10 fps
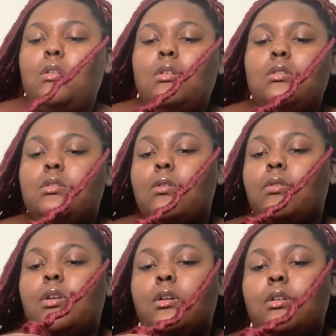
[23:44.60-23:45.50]
So
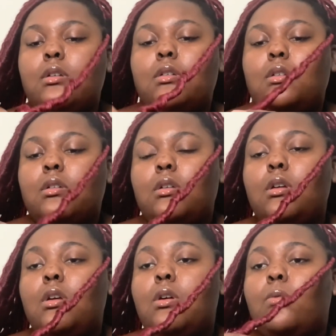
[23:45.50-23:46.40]
look,
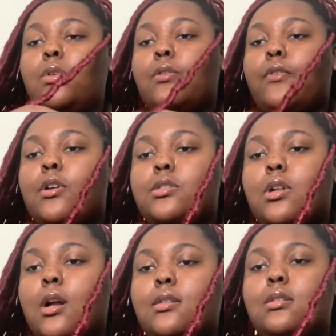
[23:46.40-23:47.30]
when you first
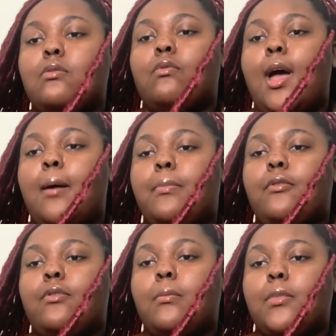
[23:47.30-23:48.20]
start to wrap
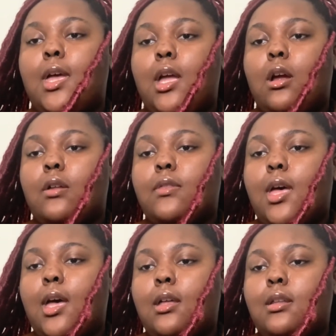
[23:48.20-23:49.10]
from the hair
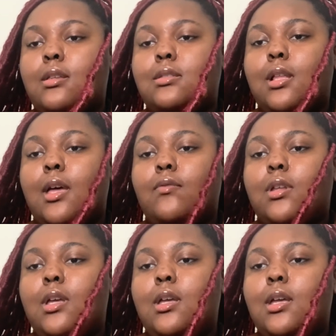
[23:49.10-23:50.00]
that is left,
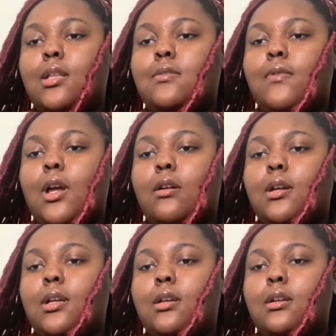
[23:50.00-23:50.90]
it's
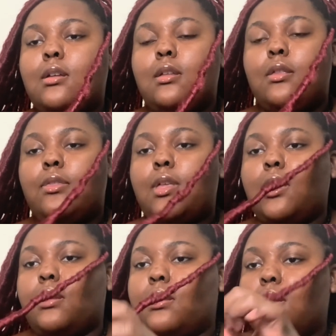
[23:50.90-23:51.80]
very thin.